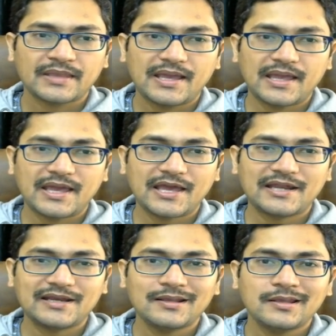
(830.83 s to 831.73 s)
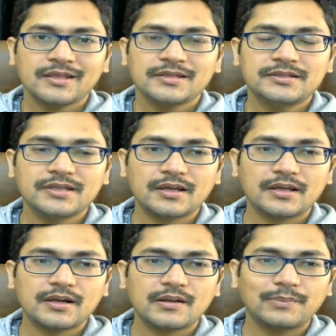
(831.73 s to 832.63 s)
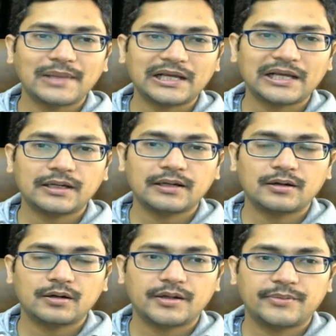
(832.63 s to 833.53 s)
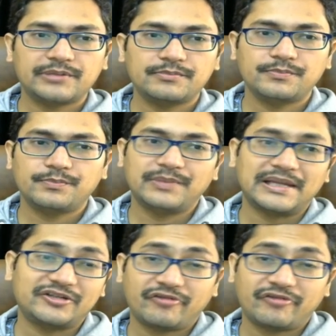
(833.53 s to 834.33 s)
and here black